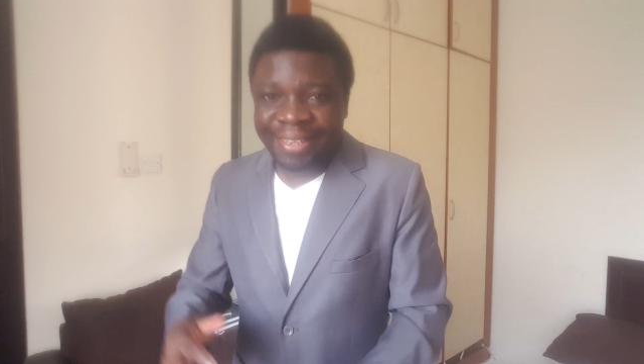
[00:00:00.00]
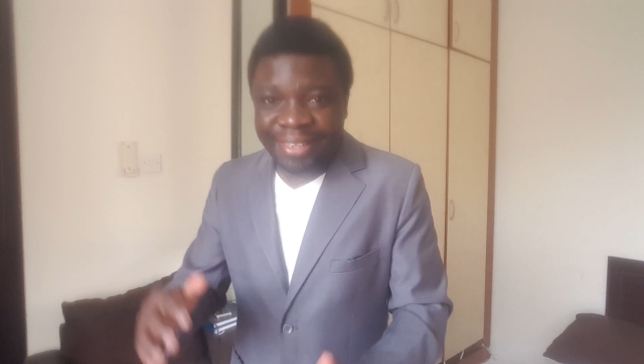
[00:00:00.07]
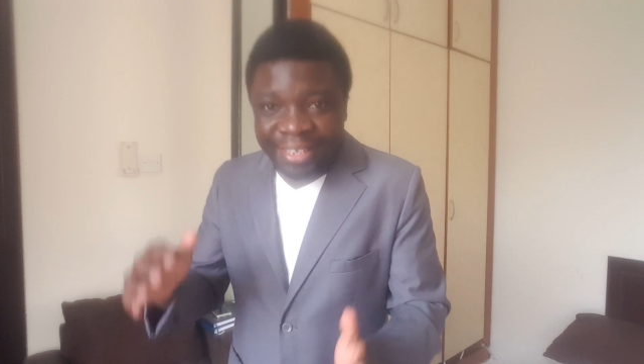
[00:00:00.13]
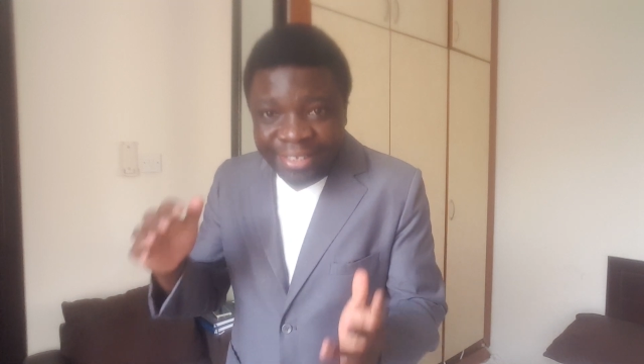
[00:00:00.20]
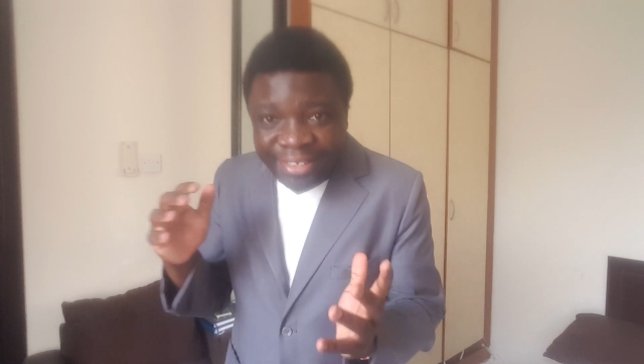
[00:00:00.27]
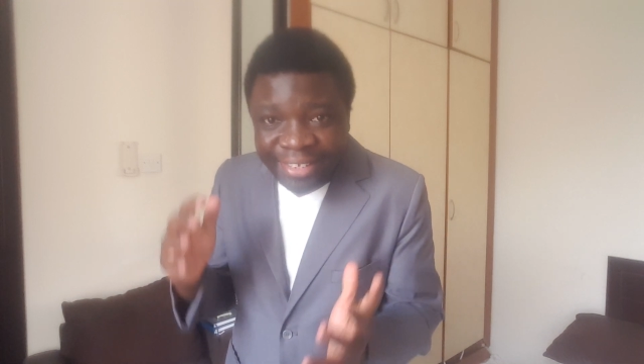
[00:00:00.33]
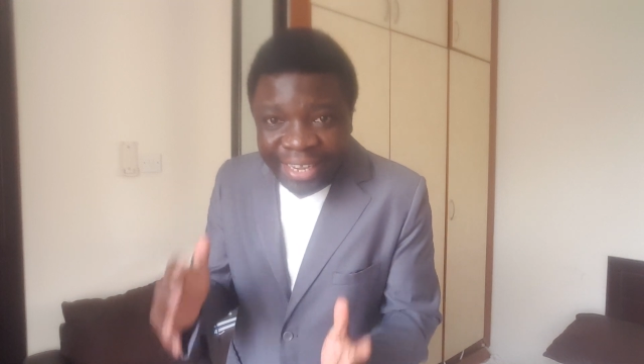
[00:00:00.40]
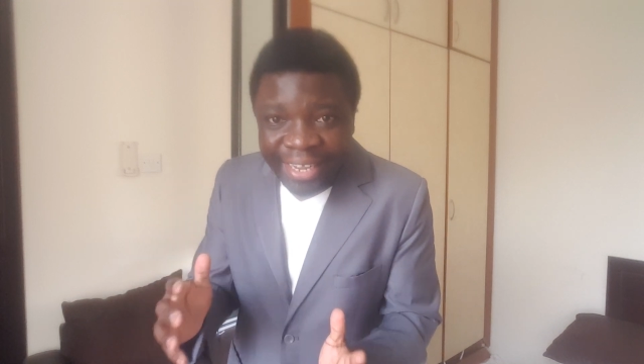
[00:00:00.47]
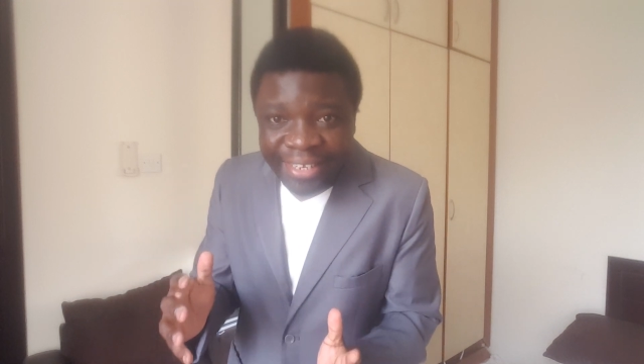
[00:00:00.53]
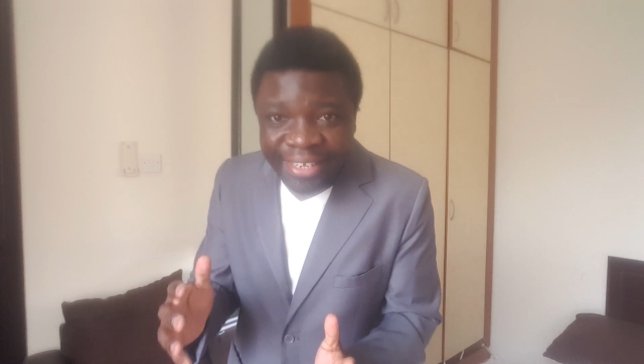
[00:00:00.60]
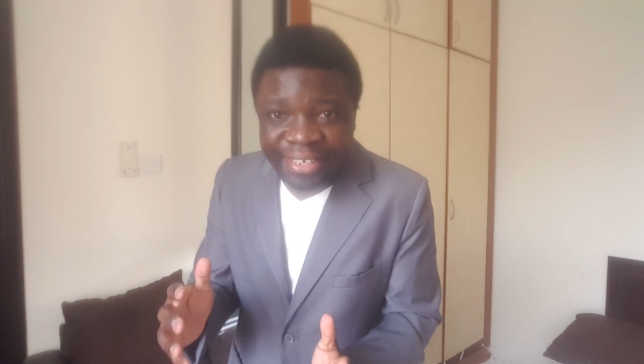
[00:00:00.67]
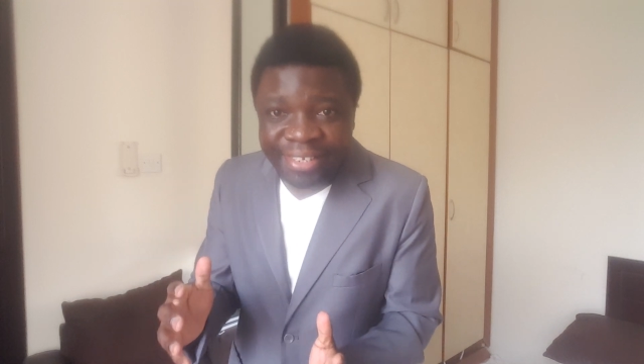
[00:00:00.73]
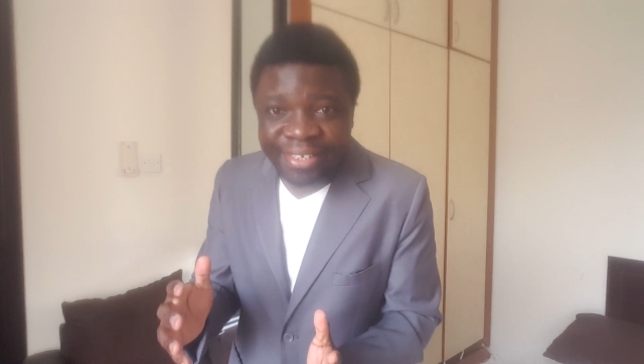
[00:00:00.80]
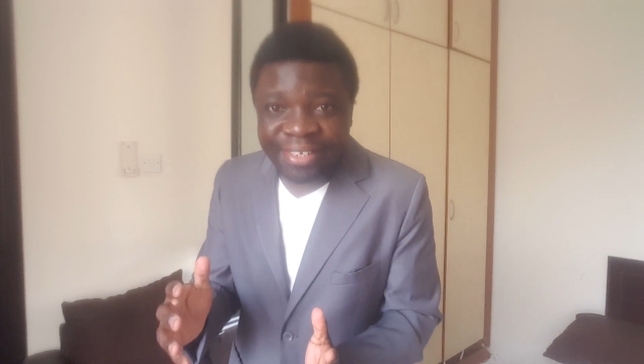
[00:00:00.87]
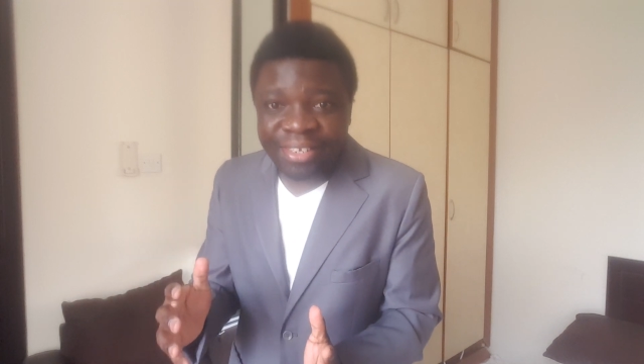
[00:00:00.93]
these
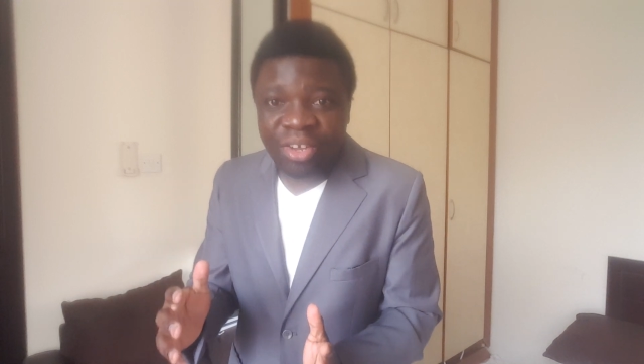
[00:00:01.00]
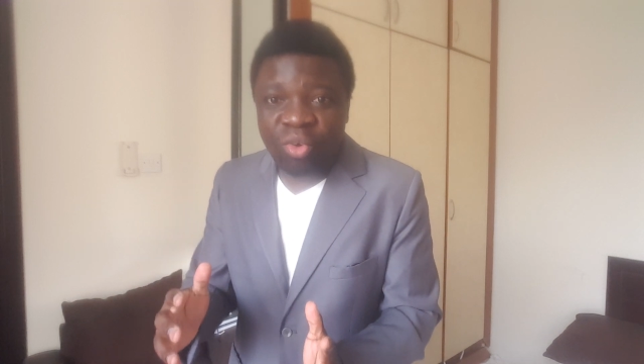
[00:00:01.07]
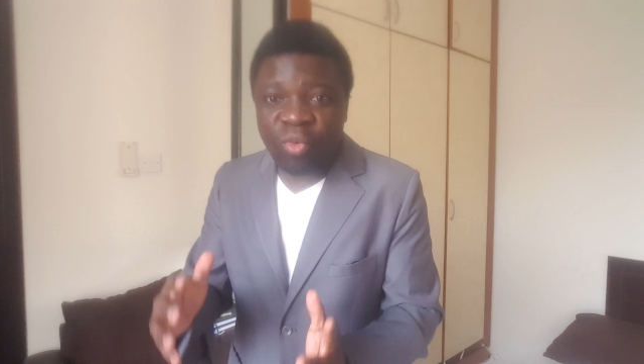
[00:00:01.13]
judges,